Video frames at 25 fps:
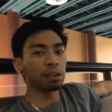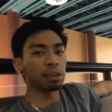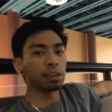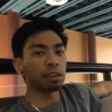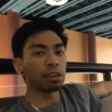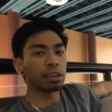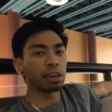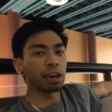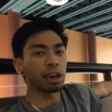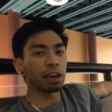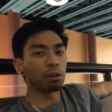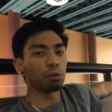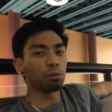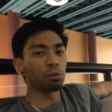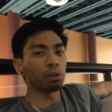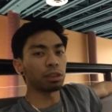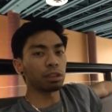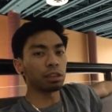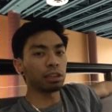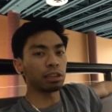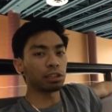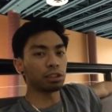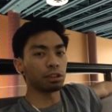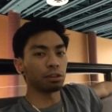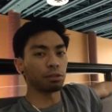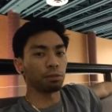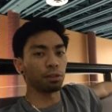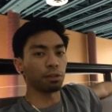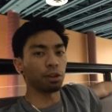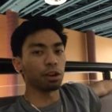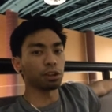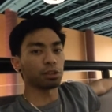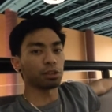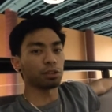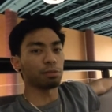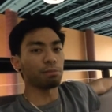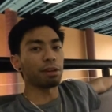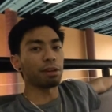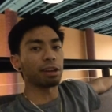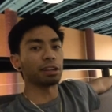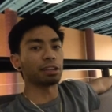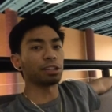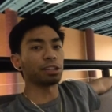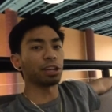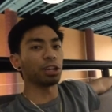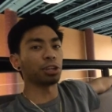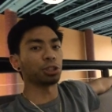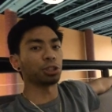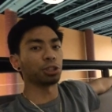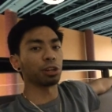Yet, with Eastern philosophy
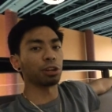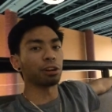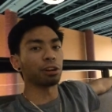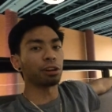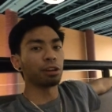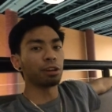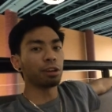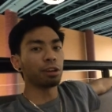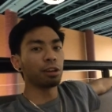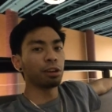meditation,